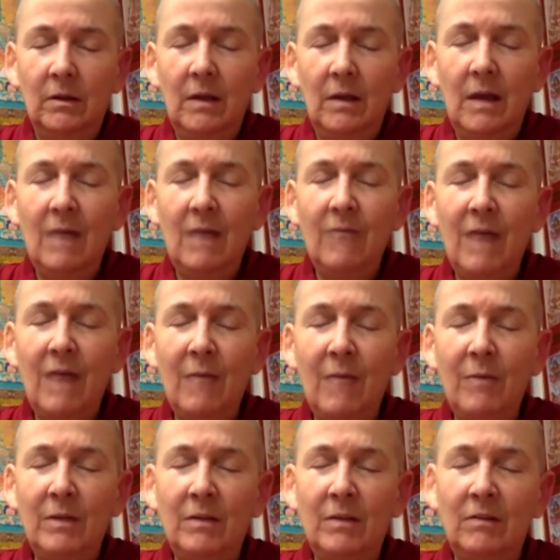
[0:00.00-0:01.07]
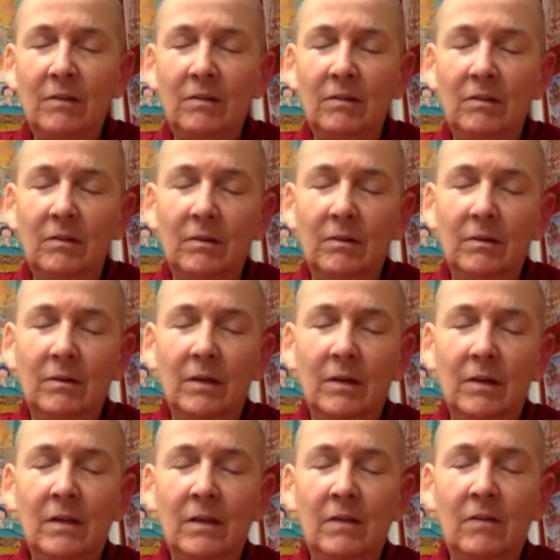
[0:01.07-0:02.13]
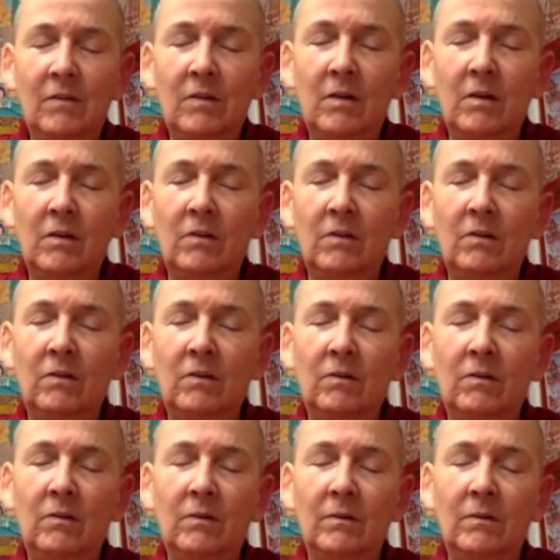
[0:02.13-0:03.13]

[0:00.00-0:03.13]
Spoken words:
have happiness and its causes.